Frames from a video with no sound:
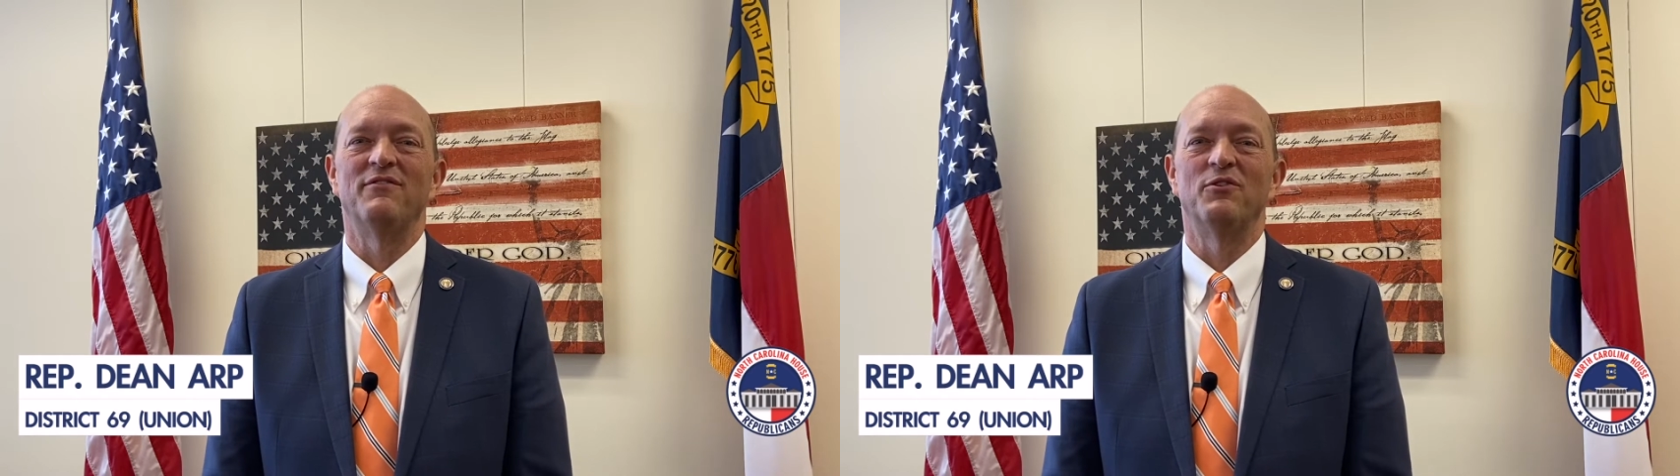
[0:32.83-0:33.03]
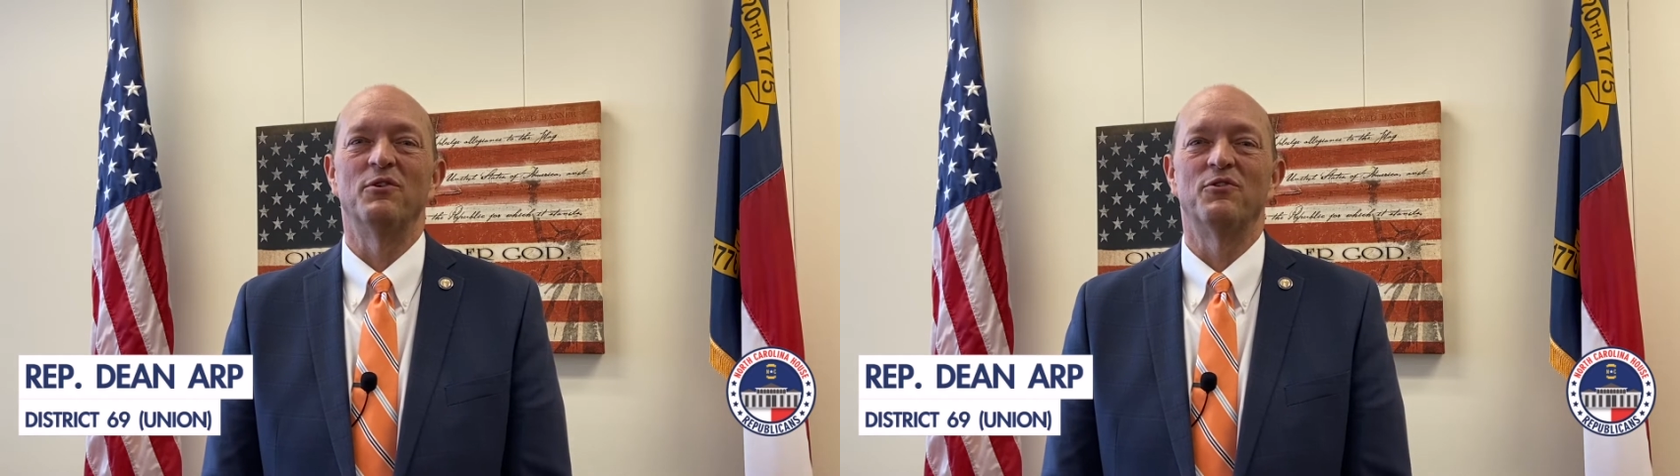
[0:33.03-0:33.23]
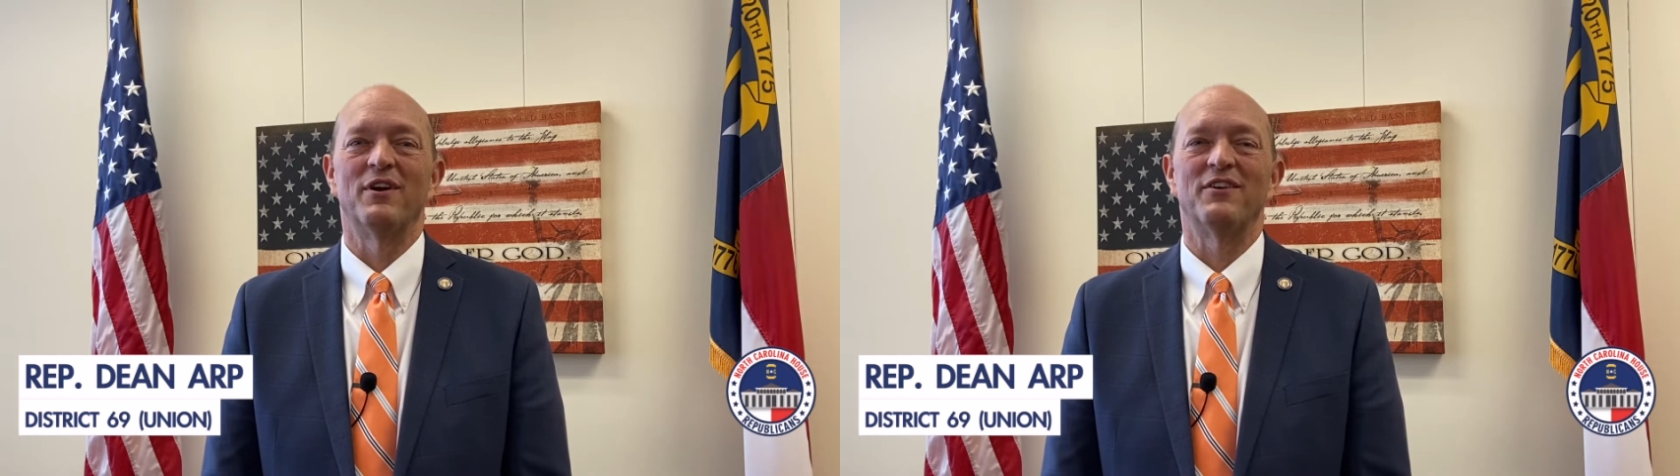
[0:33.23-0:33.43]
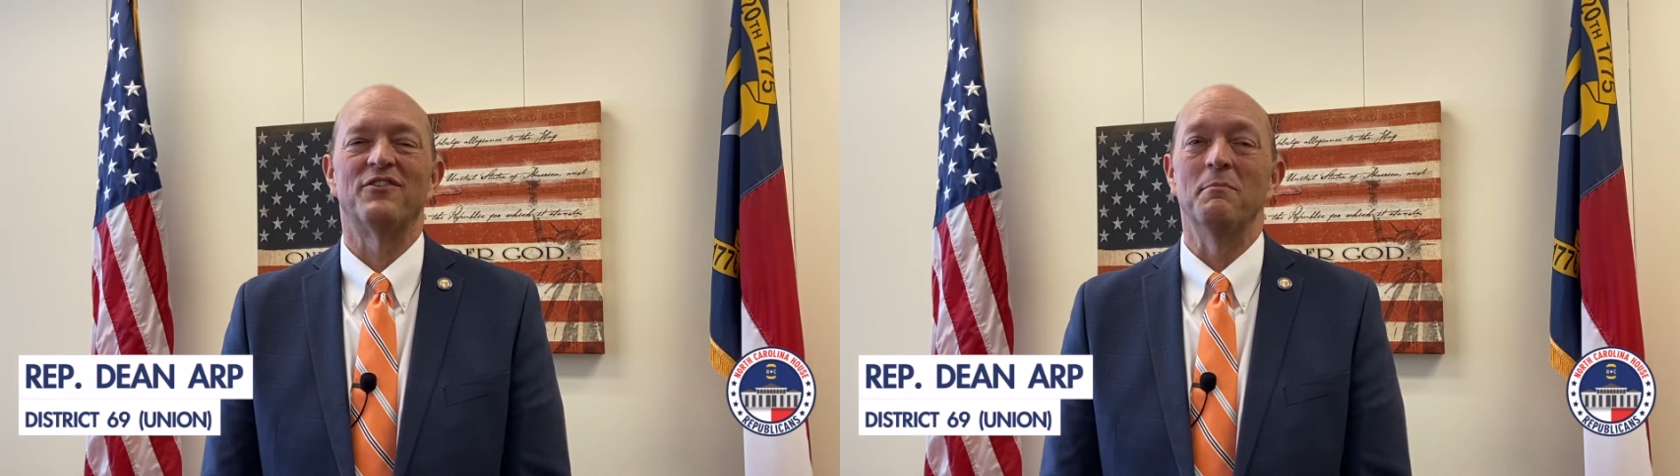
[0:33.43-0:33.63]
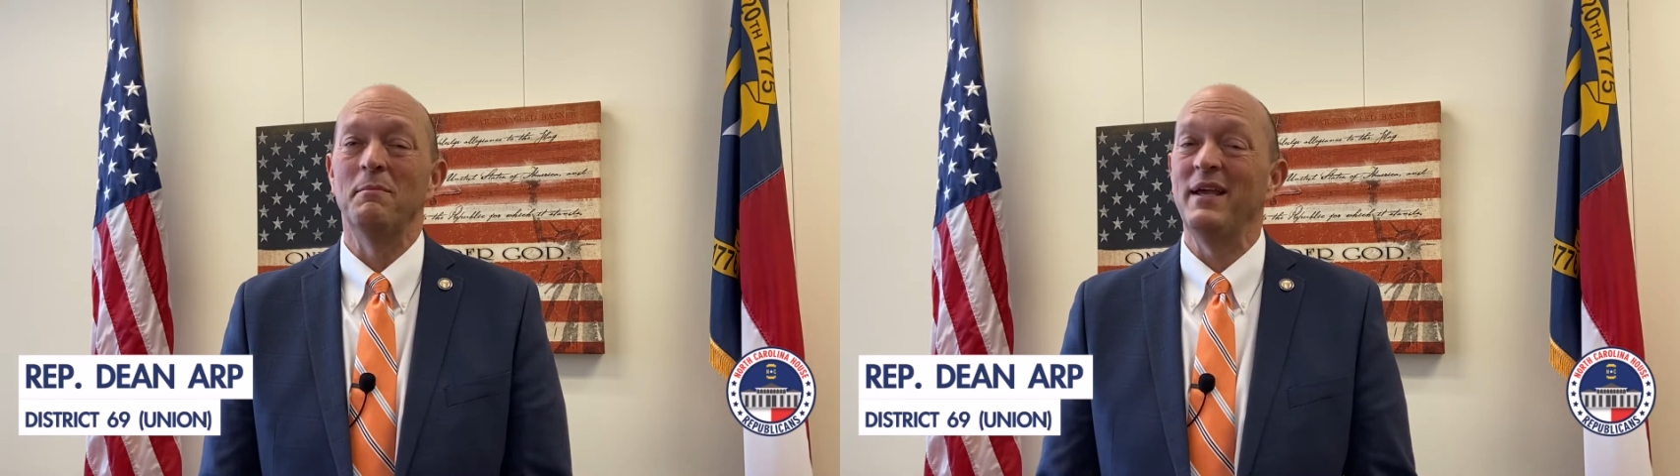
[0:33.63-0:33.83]
to address
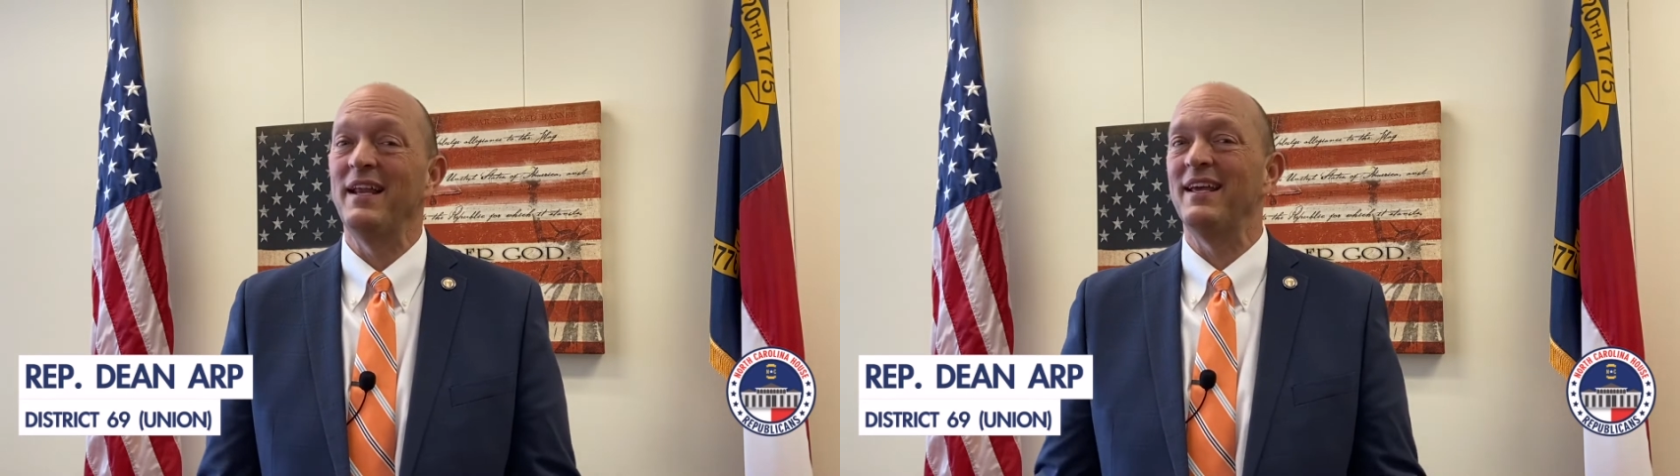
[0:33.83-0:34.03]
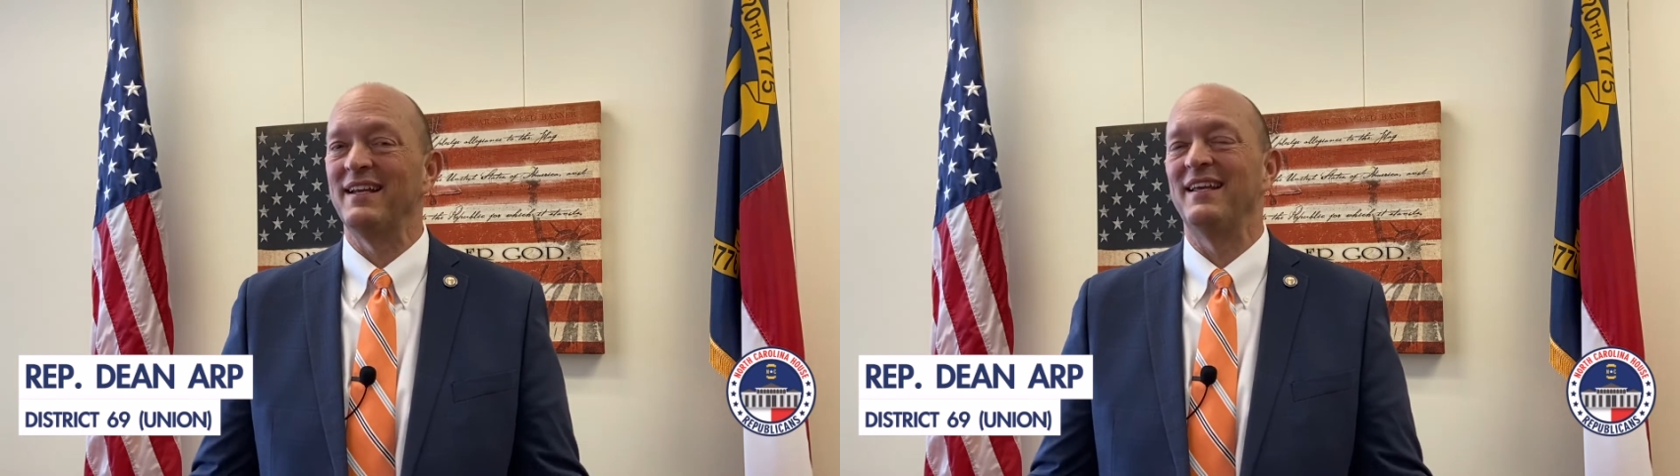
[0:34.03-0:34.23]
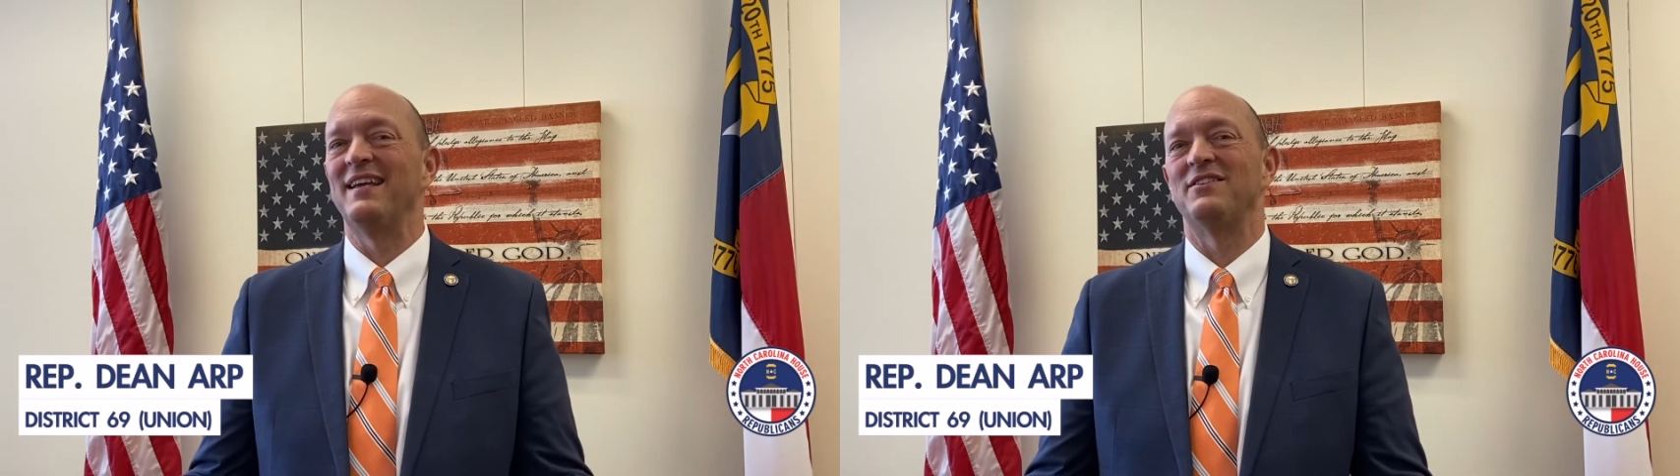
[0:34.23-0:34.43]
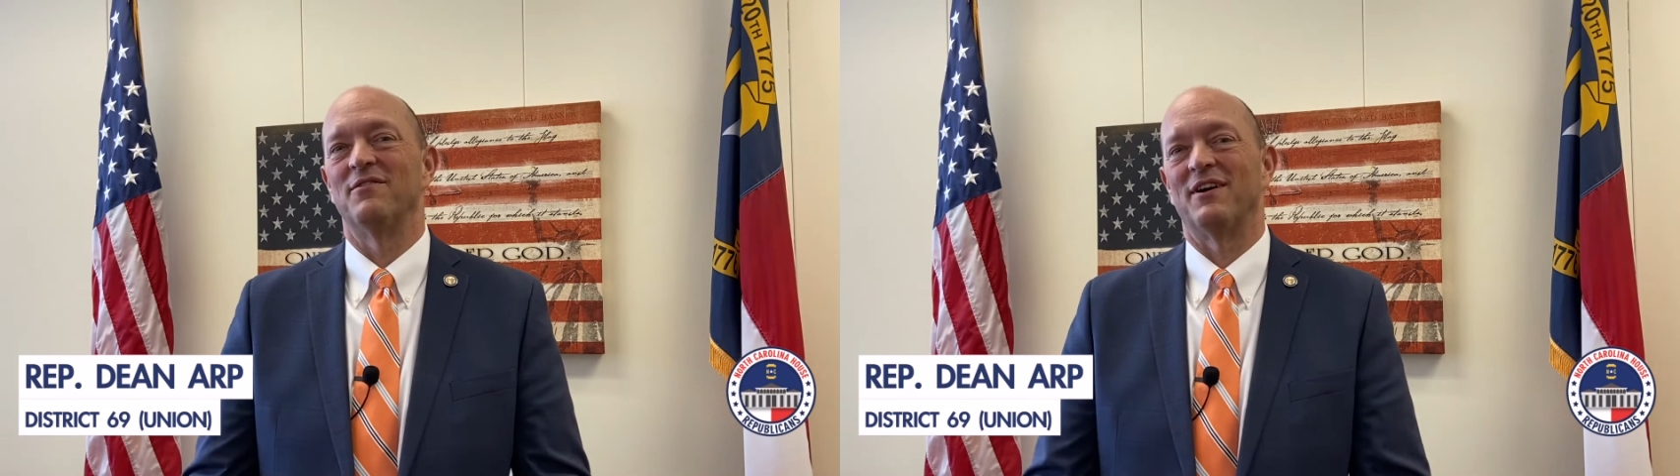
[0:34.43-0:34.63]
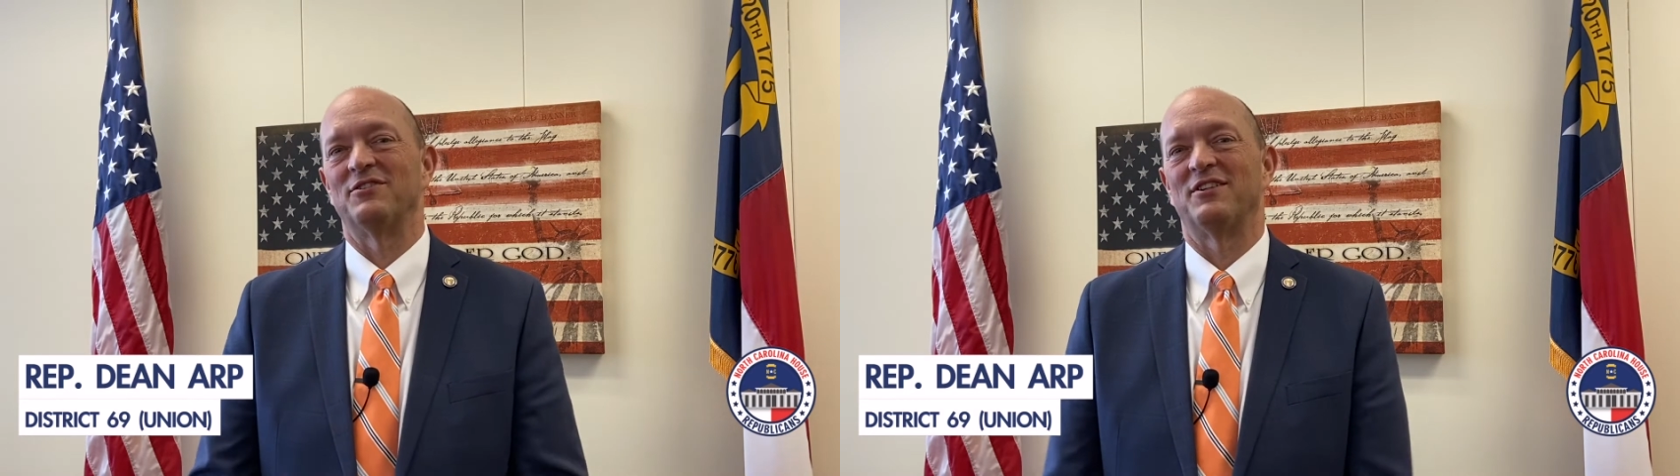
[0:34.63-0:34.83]
the immediate needs of
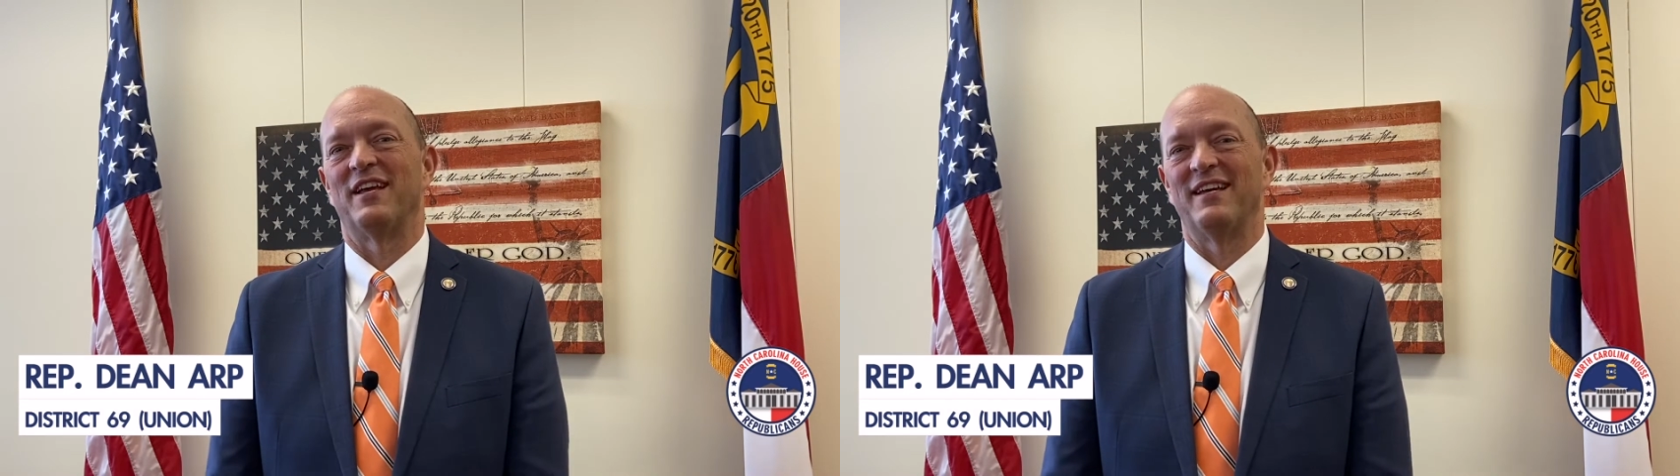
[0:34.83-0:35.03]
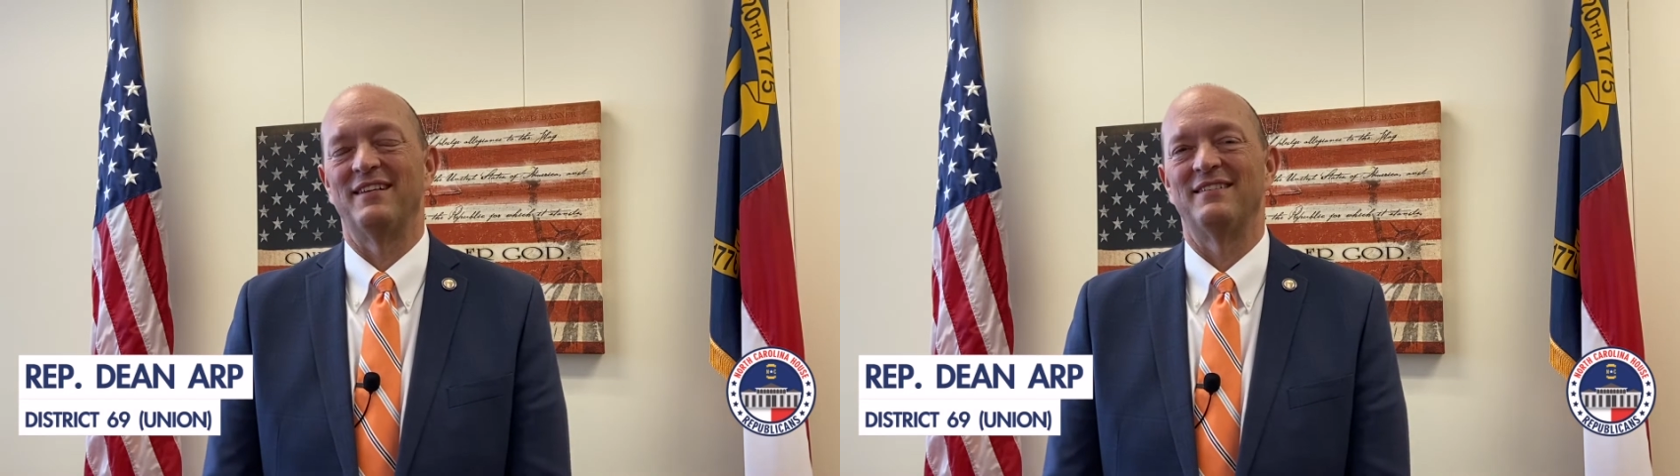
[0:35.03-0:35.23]
our state.